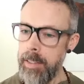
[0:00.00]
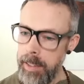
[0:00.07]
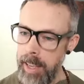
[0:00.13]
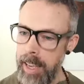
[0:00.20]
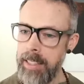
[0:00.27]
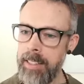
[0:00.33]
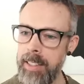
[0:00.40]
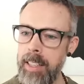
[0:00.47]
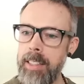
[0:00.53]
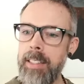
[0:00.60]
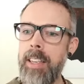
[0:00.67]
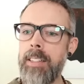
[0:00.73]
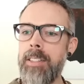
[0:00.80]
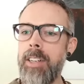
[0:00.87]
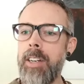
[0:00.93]
Yes, yes,
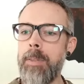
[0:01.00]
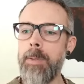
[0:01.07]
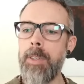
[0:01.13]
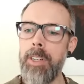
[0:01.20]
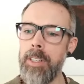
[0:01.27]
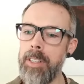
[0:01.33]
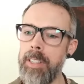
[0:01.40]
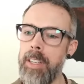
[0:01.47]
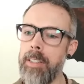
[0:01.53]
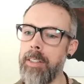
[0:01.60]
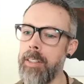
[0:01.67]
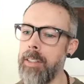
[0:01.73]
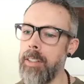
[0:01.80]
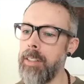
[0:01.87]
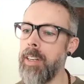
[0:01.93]
yes, Jennifer, you're
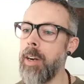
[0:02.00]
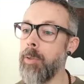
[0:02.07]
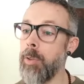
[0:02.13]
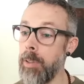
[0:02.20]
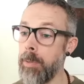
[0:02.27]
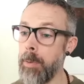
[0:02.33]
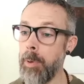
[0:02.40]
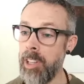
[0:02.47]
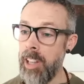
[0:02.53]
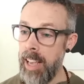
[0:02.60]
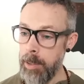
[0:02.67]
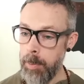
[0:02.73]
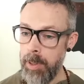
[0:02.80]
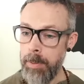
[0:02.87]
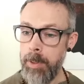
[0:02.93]
saying not really from a
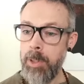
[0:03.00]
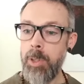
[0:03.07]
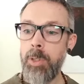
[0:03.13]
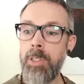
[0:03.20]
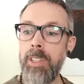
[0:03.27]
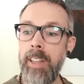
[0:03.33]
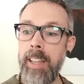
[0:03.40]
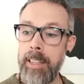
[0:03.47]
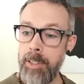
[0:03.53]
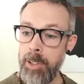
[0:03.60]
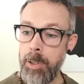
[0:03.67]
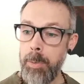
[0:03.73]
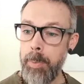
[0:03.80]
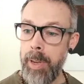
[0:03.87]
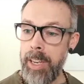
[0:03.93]
class, but if you socialize
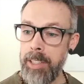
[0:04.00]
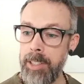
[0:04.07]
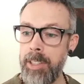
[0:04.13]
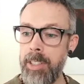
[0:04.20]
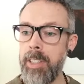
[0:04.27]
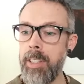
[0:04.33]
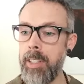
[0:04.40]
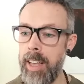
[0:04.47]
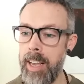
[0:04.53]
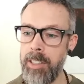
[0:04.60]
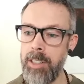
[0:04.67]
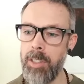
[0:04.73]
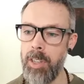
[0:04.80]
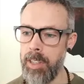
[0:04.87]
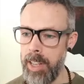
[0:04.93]
too much in
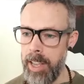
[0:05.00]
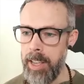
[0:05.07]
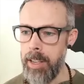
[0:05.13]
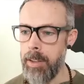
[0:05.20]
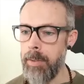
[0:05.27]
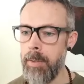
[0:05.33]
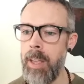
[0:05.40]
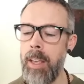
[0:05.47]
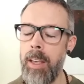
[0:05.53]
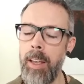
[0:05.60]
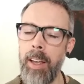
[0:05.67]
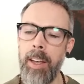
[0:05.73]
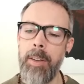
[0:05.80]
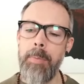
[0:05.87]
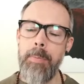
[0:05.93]
classes all day, and
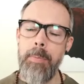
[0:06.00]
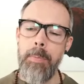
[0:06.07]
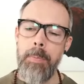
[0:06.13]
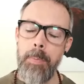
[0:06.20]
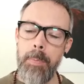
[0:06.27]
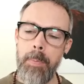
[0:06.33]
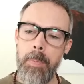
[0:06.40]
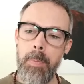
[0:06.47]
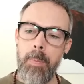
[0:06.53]
um,